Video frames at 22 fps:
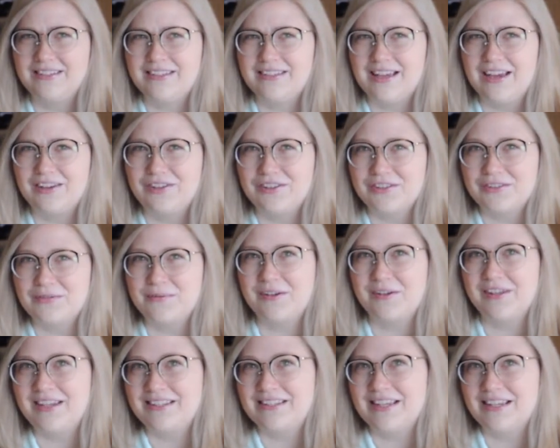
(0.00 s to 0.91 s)
I just
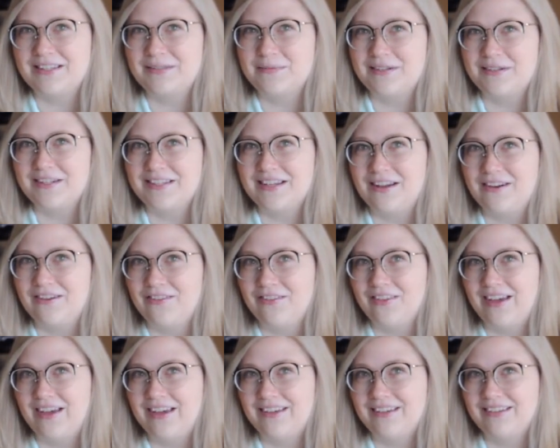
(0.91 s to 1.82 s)
realized that's what it sounded
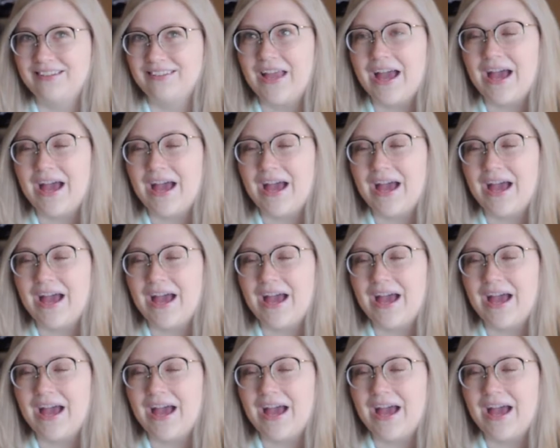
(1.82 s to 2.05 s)
like.